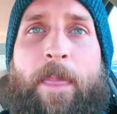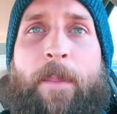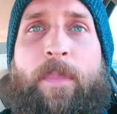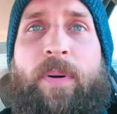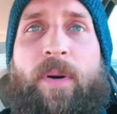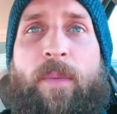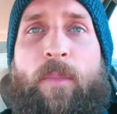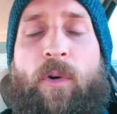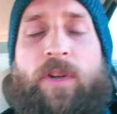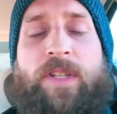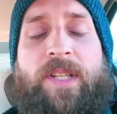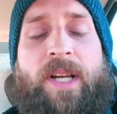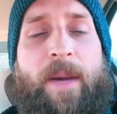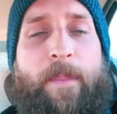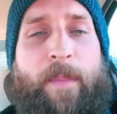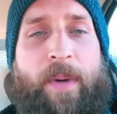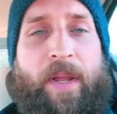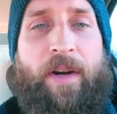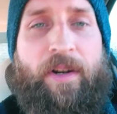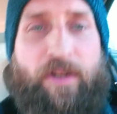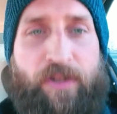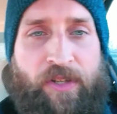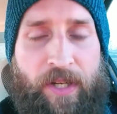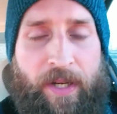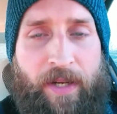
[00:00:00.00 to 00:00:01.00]
put more time and
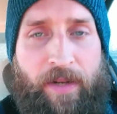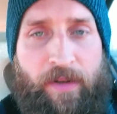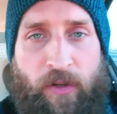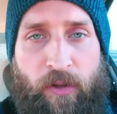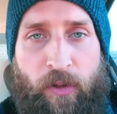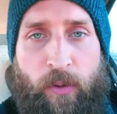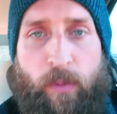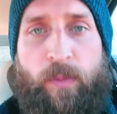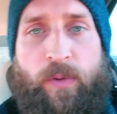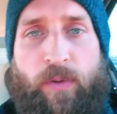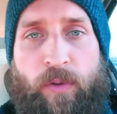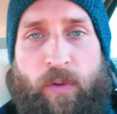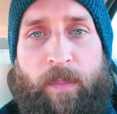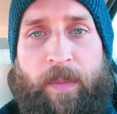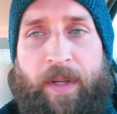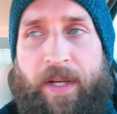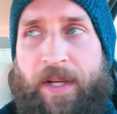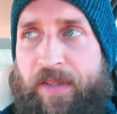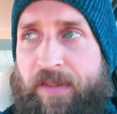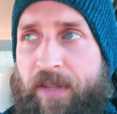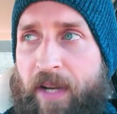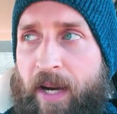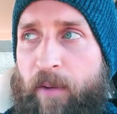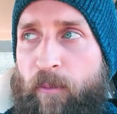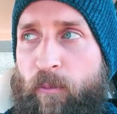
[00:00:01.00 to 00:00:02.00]
energy into YouTube
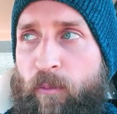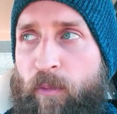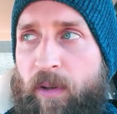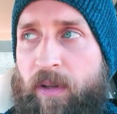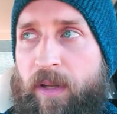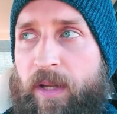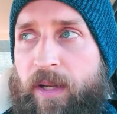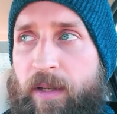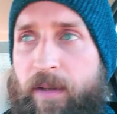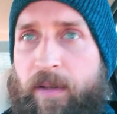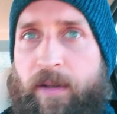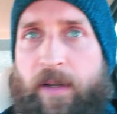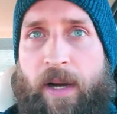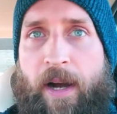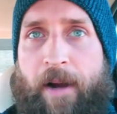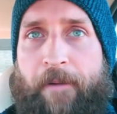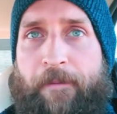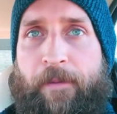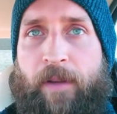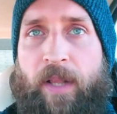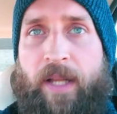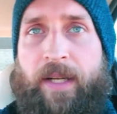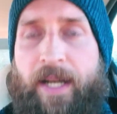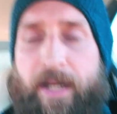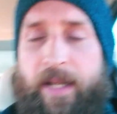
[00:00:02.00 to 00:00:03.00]
because I
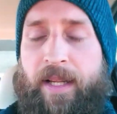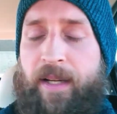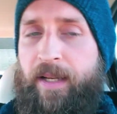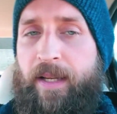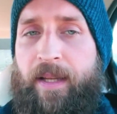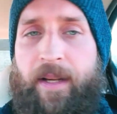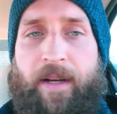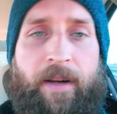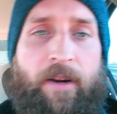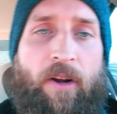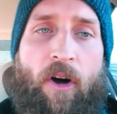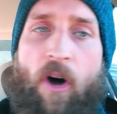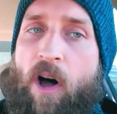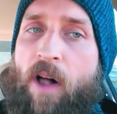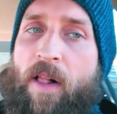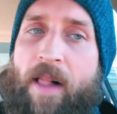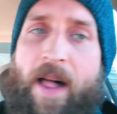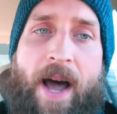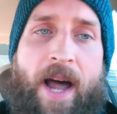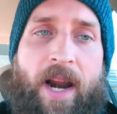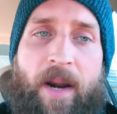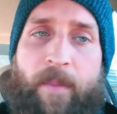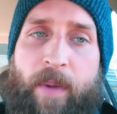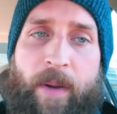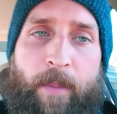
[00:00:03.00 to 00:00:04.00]
feel like I need to get it all
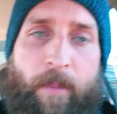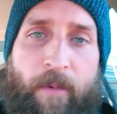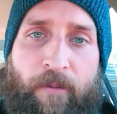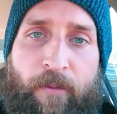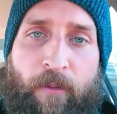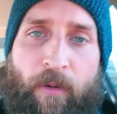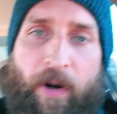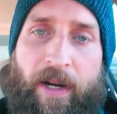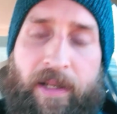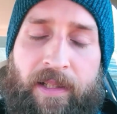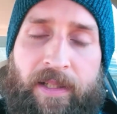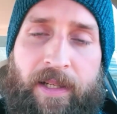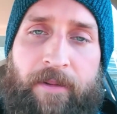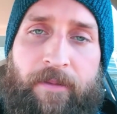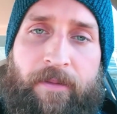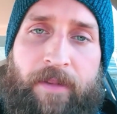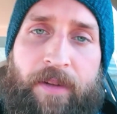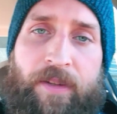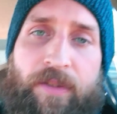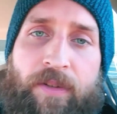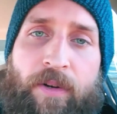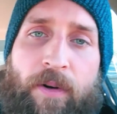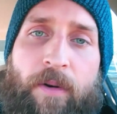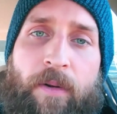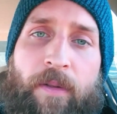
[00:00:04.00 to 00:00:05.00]
out of me before I leave
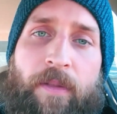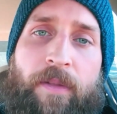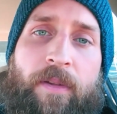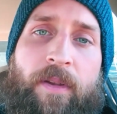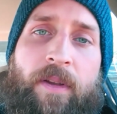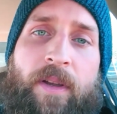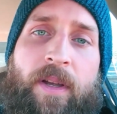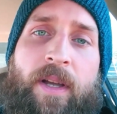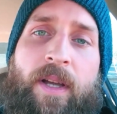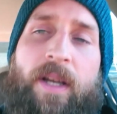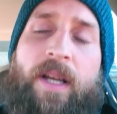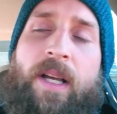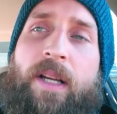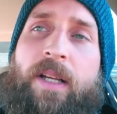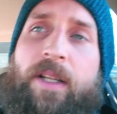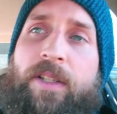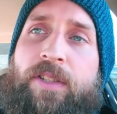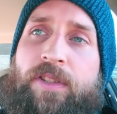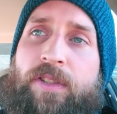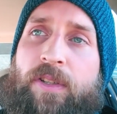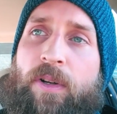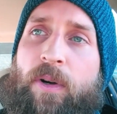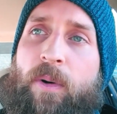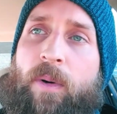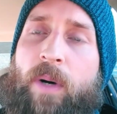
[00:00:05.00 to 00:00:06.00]
this earth.
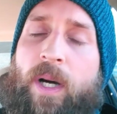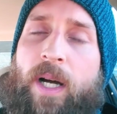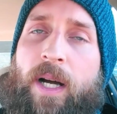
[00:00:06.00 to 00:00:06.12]
So